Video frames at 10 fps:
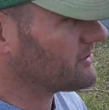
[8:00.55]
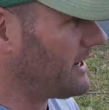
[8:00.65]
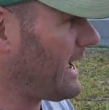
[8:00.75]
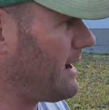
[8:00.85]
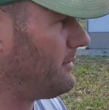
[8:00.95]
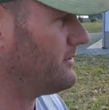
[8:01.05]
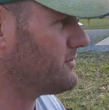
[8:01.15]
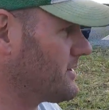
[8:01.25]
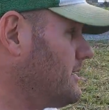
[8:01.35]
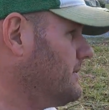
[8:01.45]
It's going to happen.
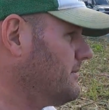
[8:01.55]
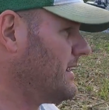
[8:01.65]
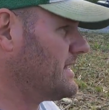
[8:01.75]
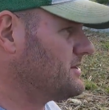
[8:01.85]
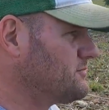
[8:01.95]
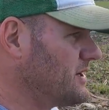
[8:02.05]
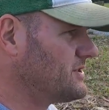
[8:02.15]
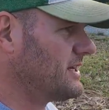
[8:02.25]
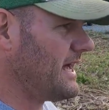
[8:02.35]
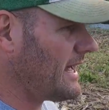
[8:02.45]
You try to minimize it as
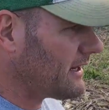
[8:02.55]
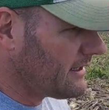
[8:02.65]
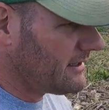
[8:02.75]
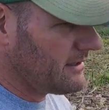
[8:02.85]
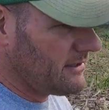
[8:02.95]
best you can,